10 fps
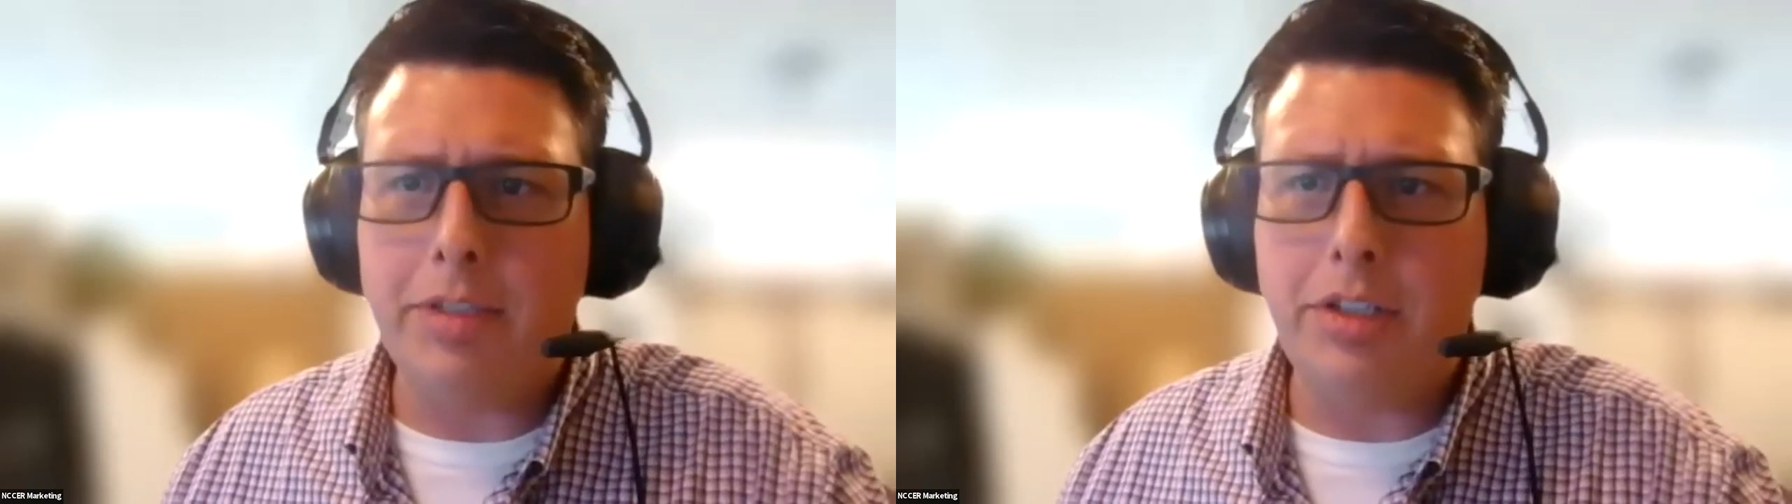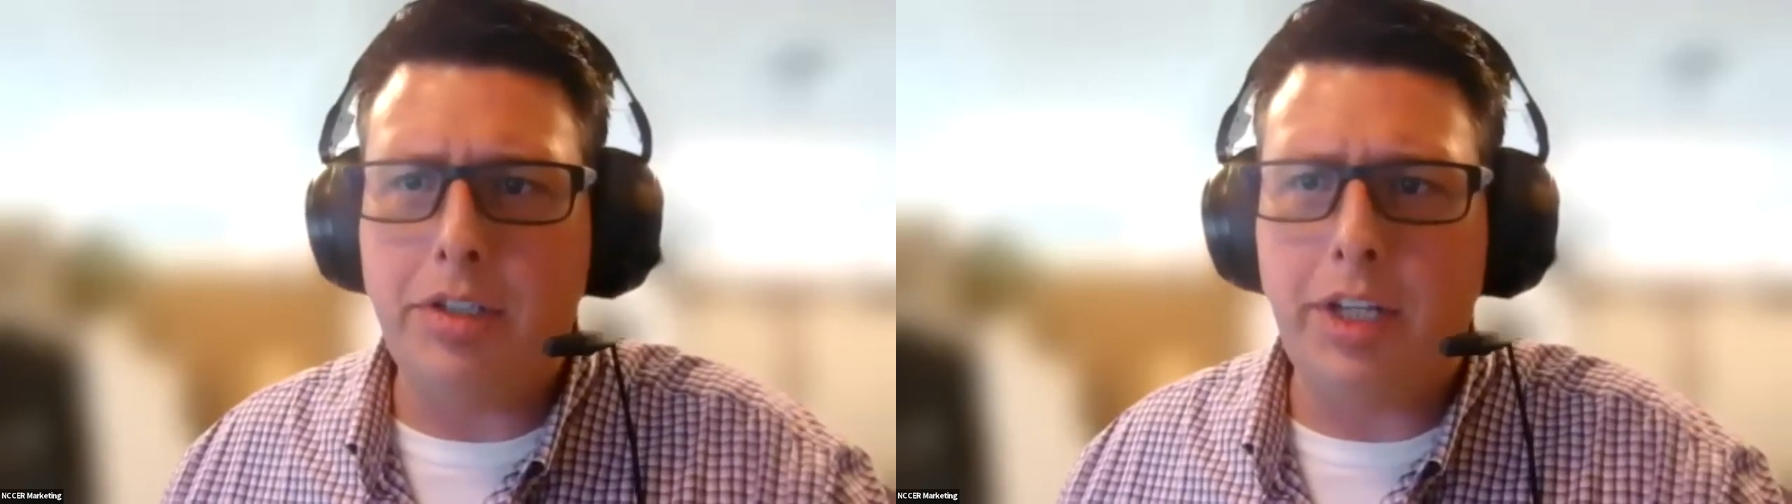
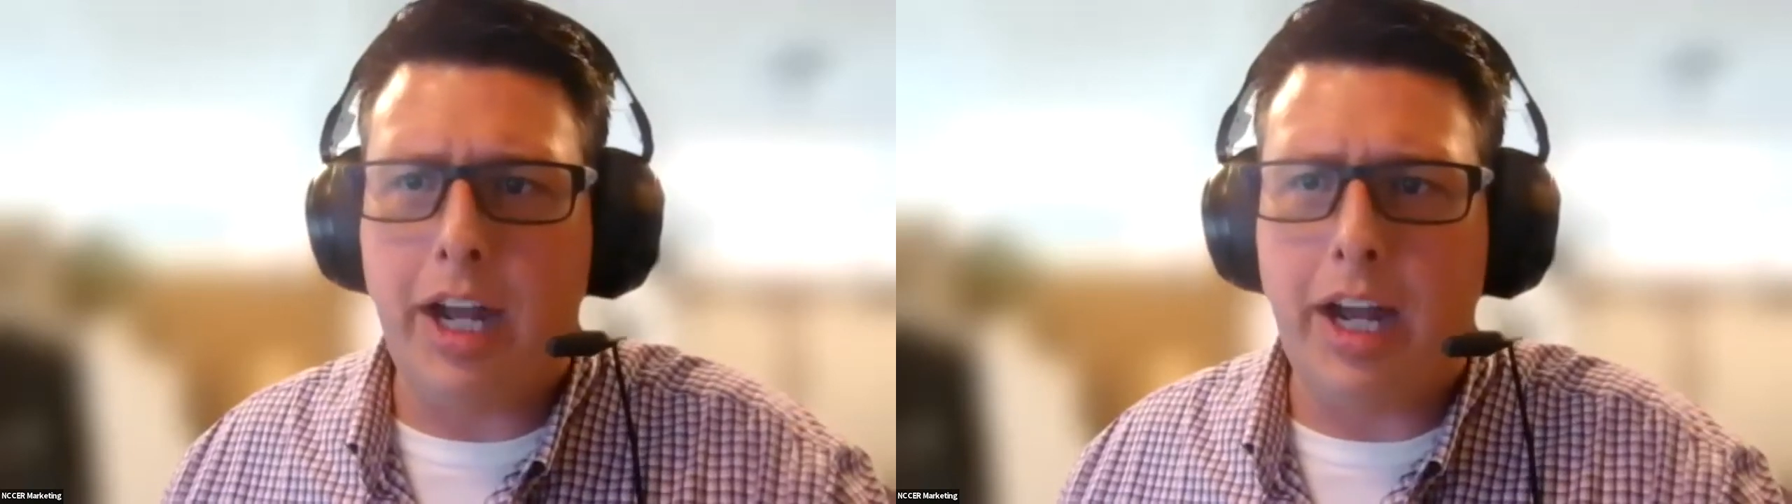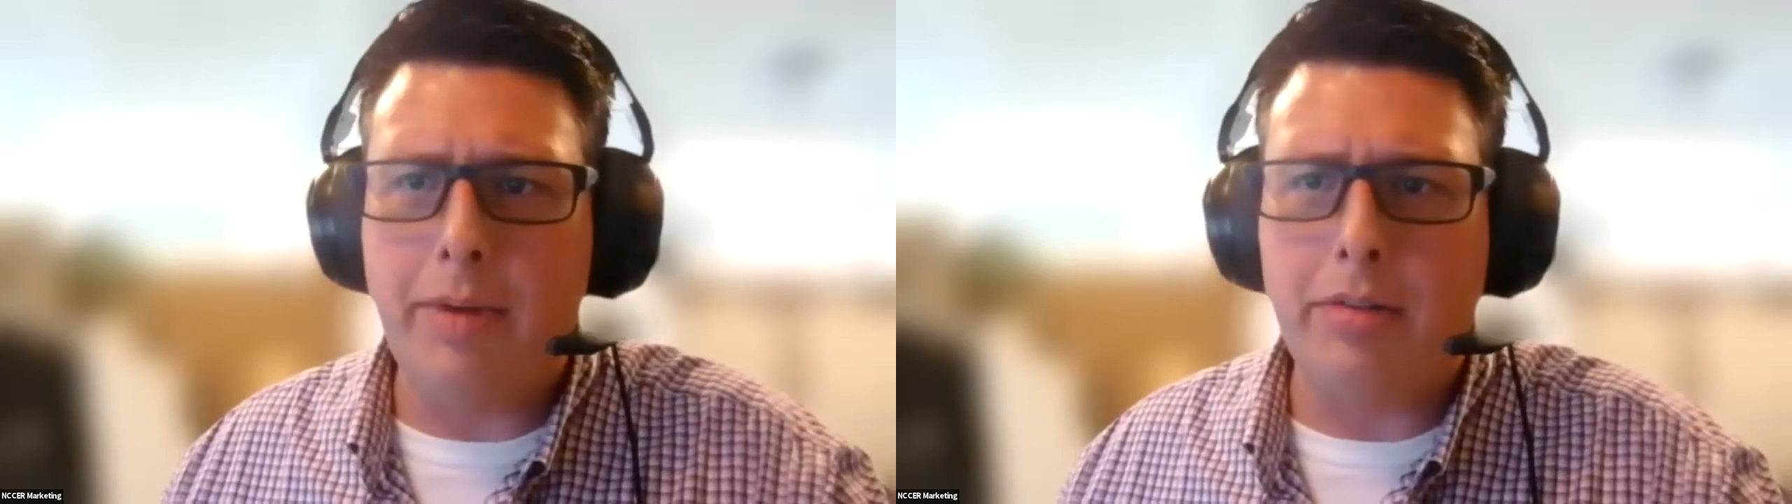to do the
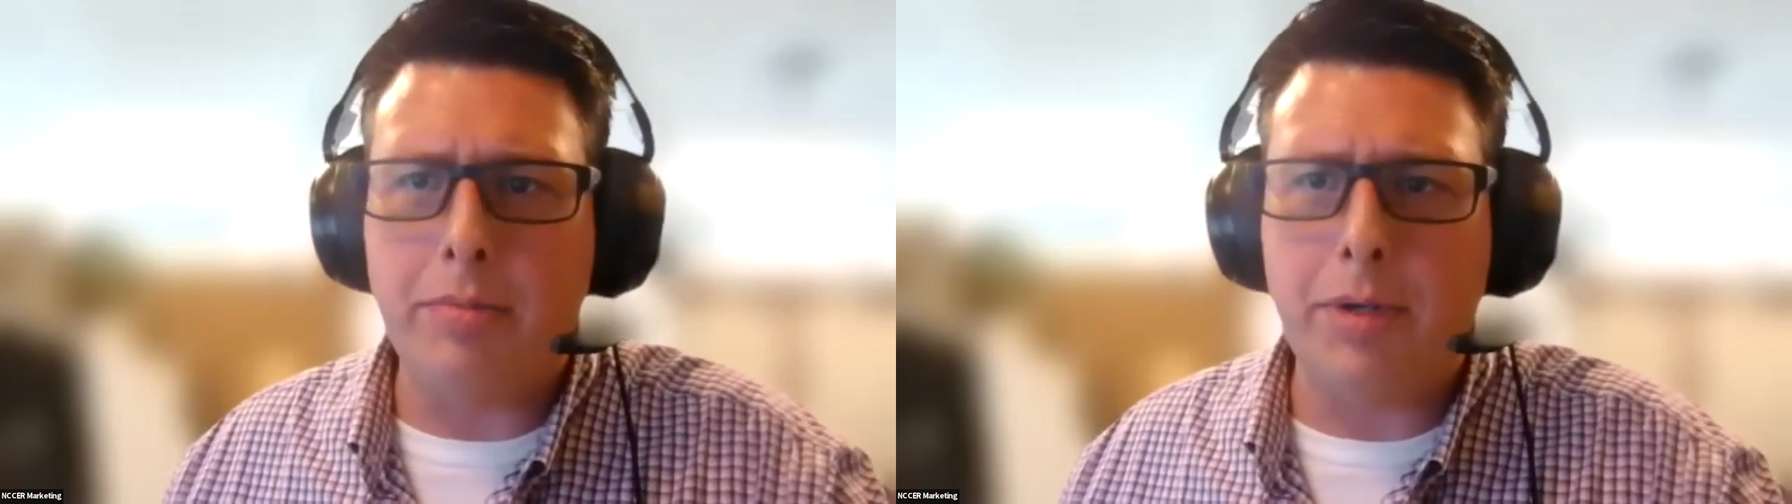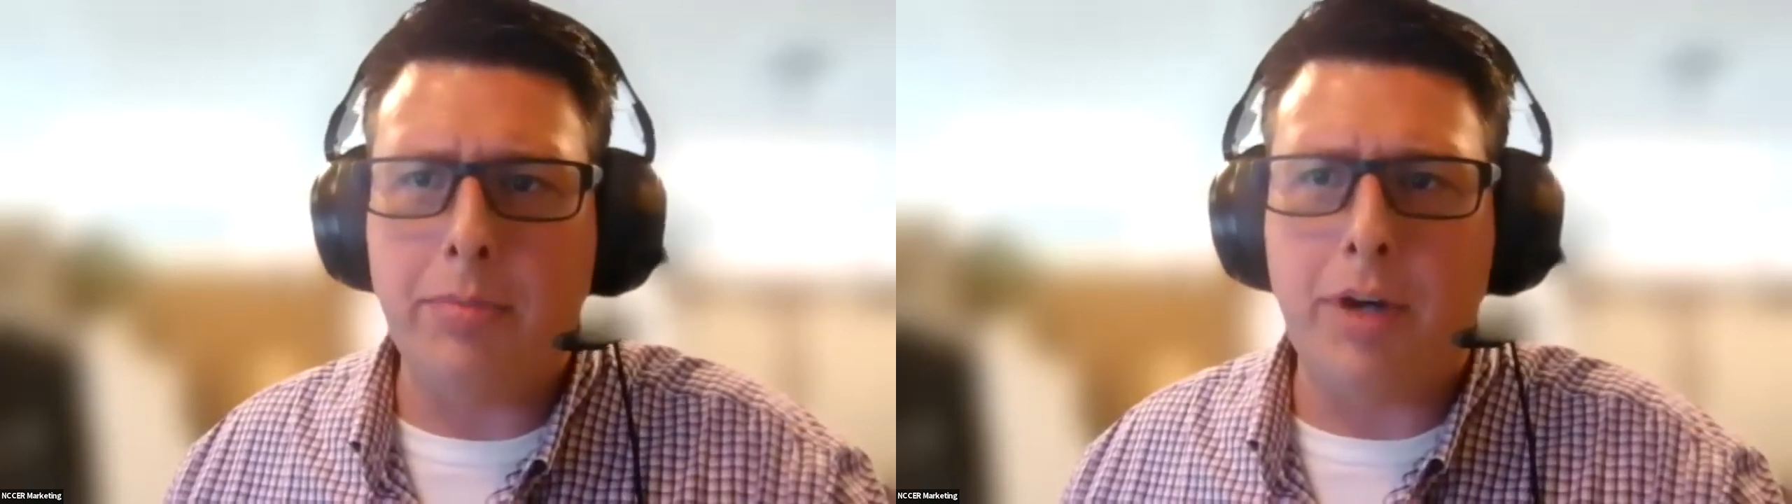automated
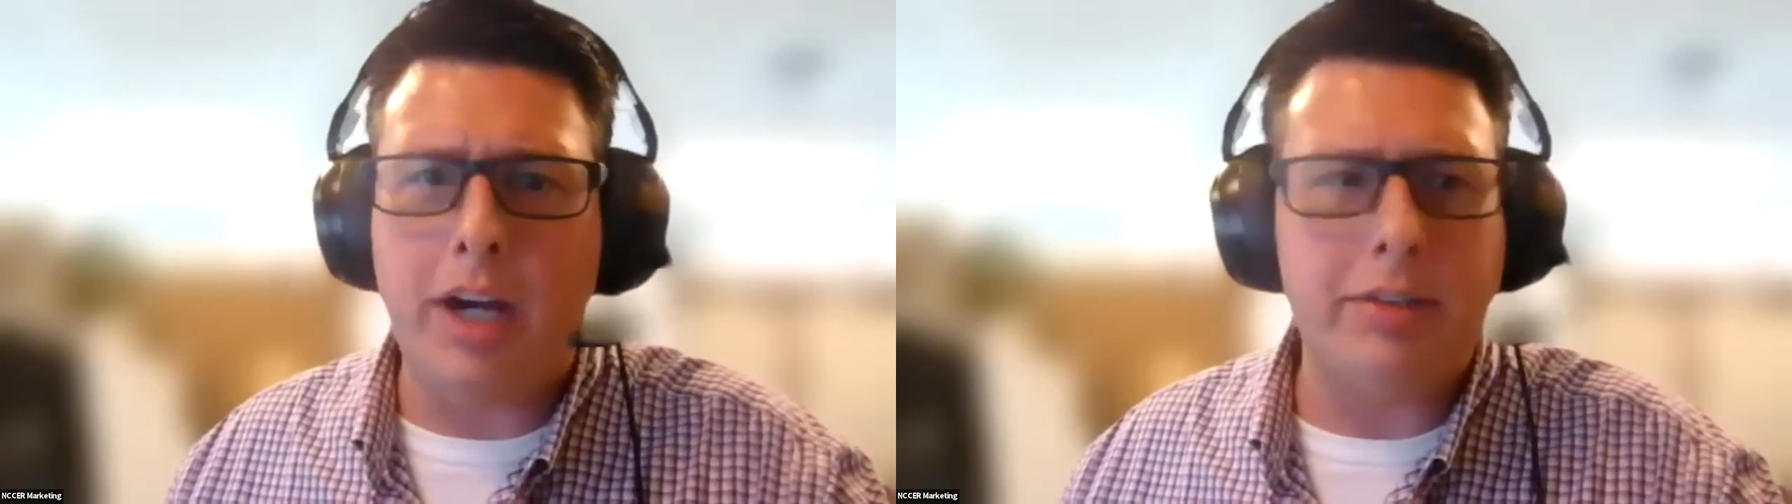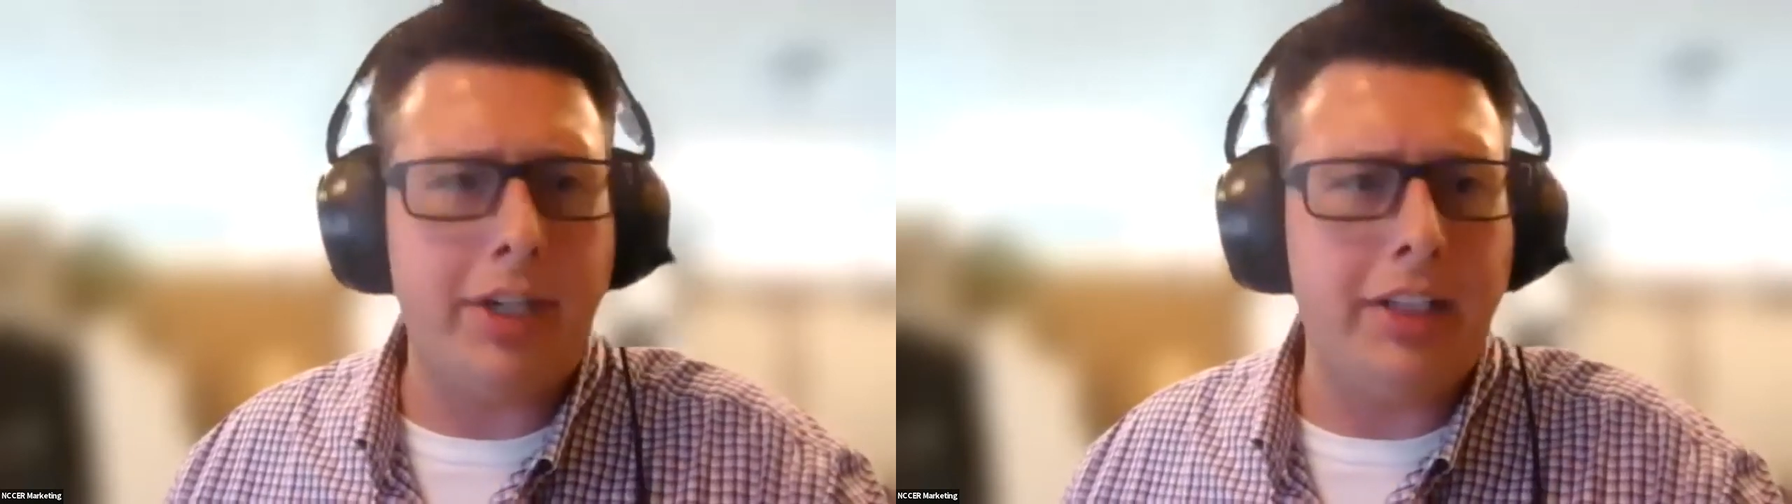remote
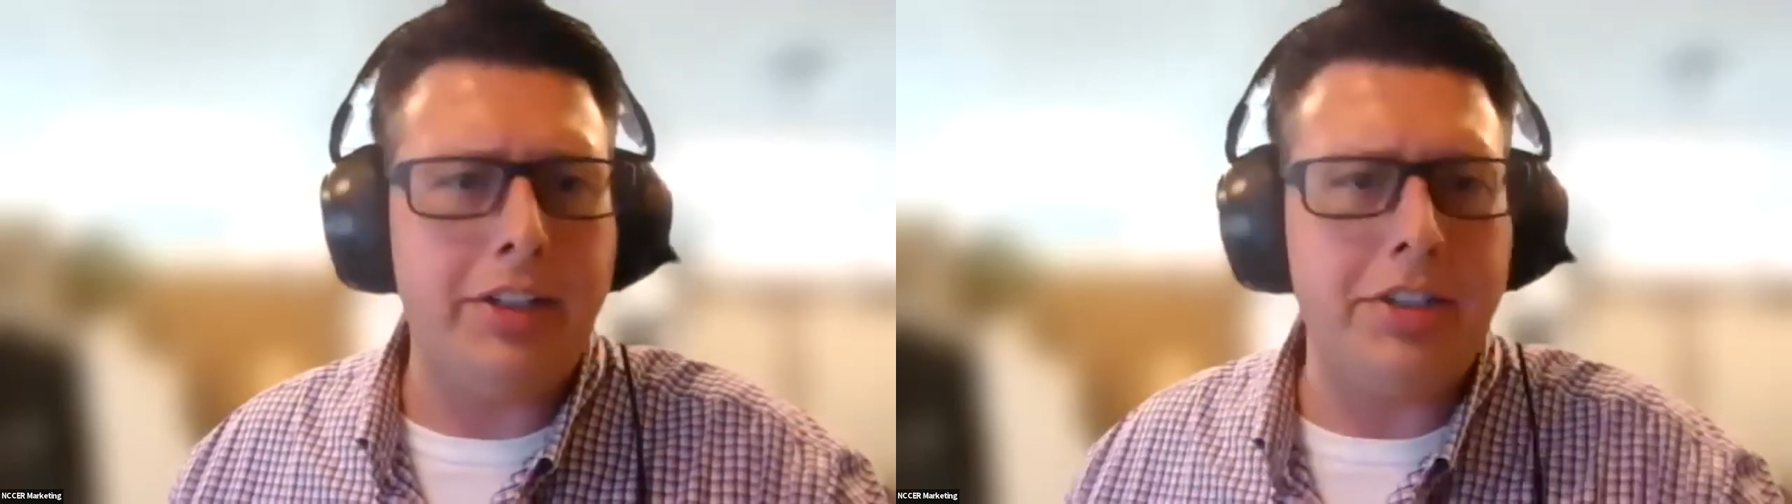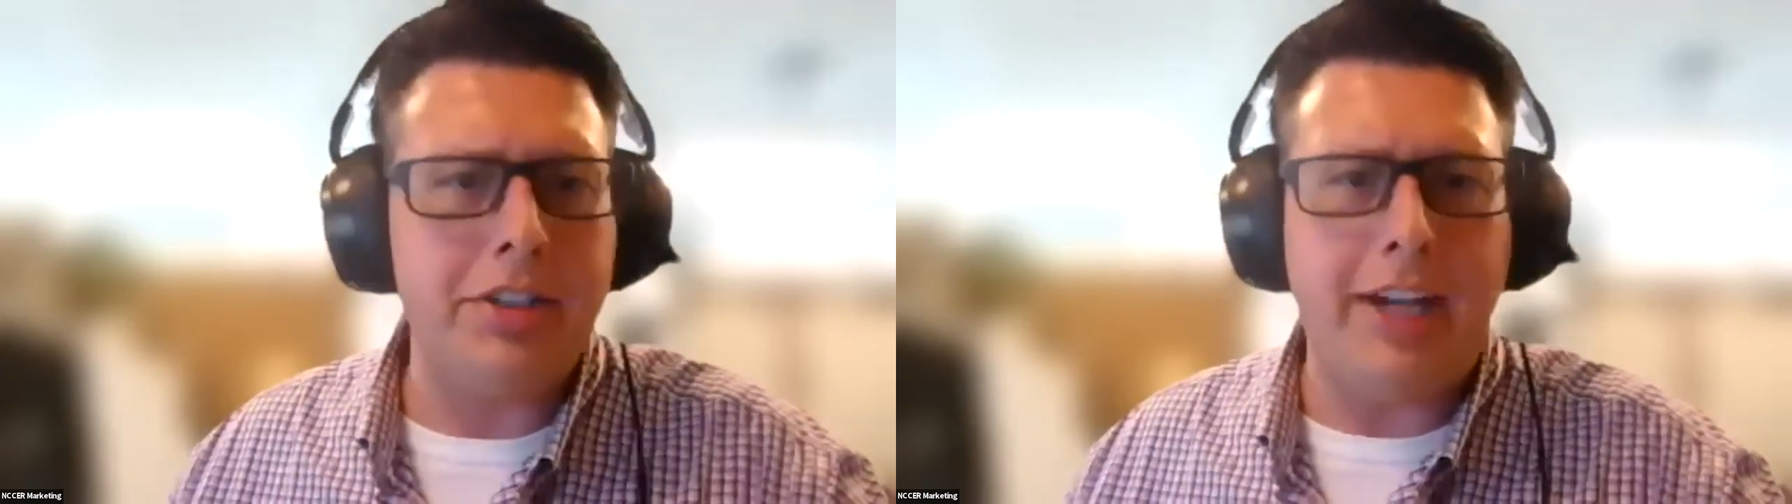proctoring at
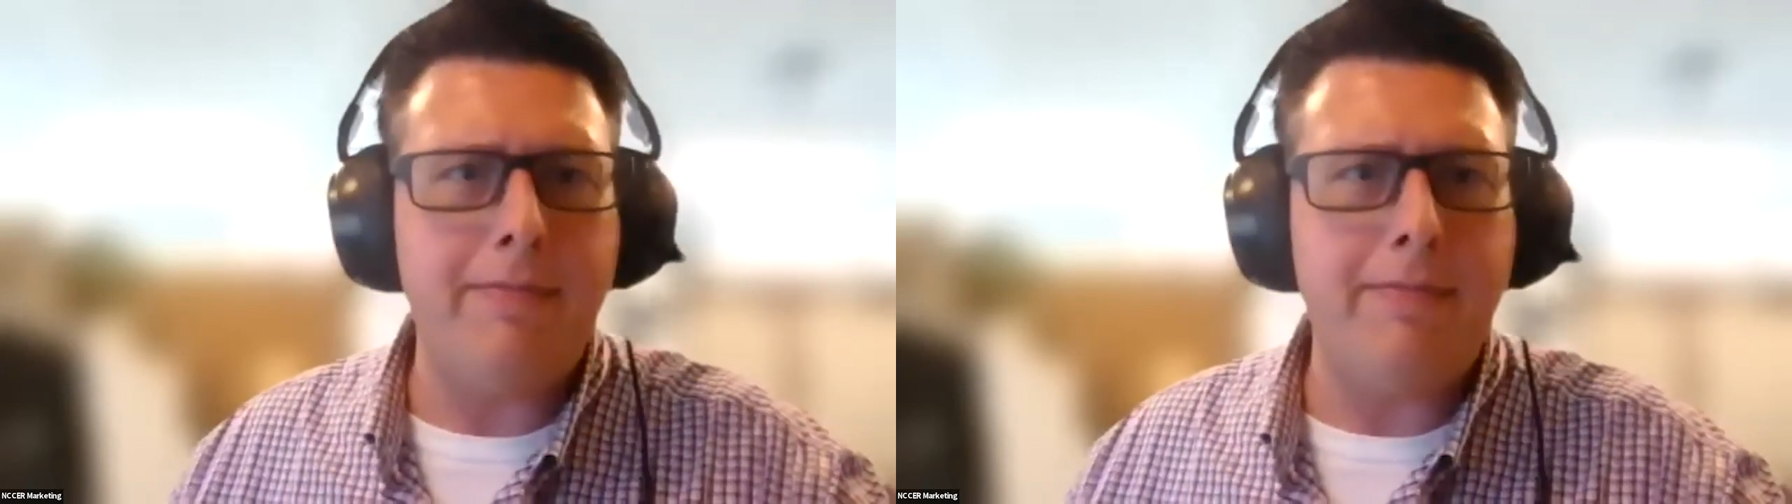the site?